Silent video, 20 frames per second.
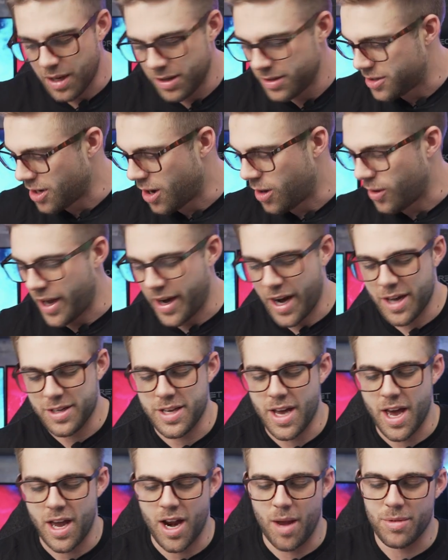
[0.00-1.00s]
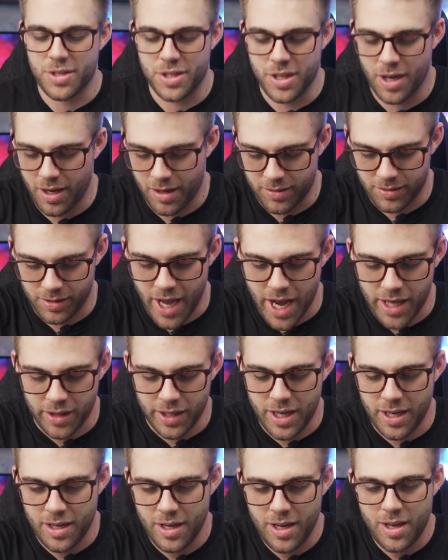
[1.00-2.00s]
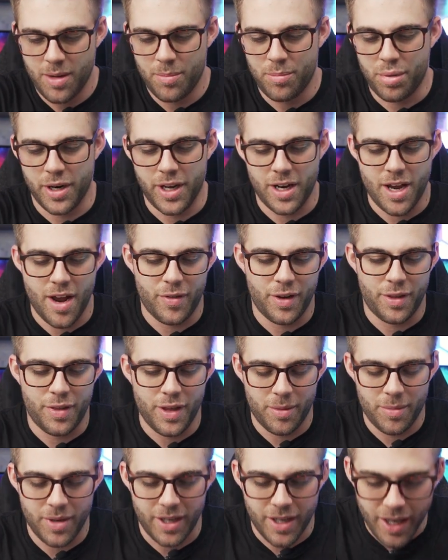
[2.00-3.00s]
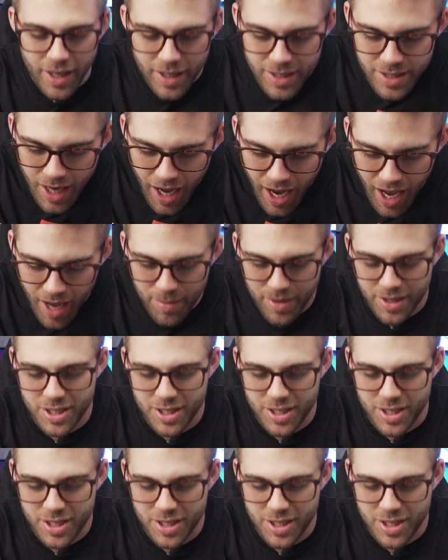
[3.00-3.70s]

So like I said, I'm just gonna lightly put in everything because I am